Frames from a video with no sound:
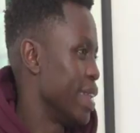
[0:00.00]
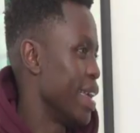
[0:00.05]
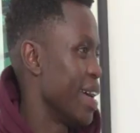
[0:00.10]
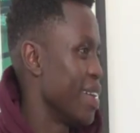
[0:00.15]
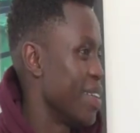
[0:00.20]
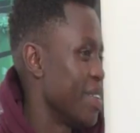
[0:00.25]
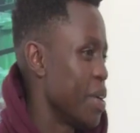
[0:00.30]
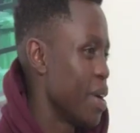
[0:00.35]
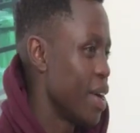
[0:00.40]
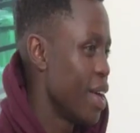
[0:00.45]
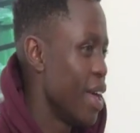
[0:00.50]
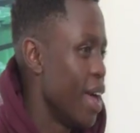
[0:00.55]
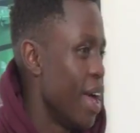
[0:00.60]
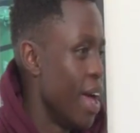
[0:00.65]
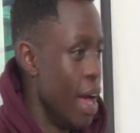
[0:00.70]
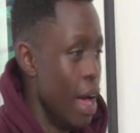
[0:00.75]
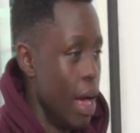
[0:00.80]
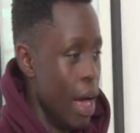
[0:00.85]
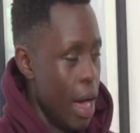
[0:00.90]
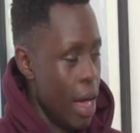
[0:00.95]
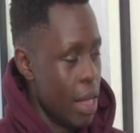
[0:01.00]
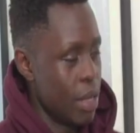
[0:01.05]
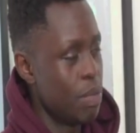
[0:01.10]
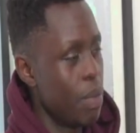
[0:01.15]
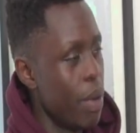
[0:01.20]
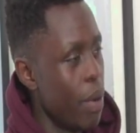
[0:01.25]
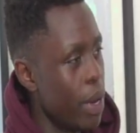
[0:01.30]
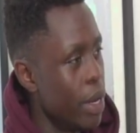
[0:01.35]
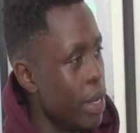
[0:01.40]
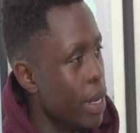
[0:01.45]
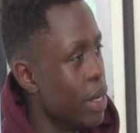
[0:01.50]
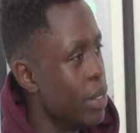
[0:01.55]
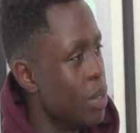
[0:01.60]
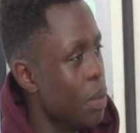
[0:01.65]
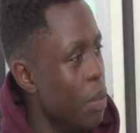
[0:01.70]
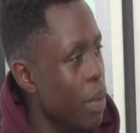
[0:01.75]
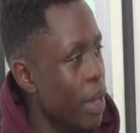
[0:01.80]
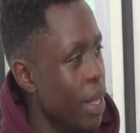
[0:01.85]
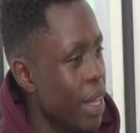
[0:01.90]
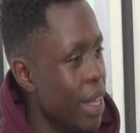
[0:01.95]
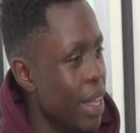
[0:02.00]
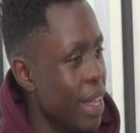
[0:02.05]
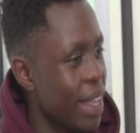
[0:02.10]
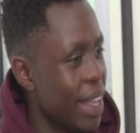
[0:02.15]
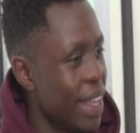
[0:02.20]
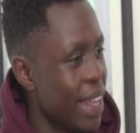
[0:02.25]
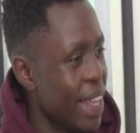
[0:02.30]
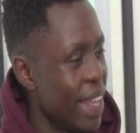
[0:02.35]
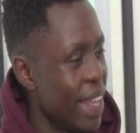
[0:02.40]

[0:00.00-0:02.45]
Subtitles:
day, I aspire one day to be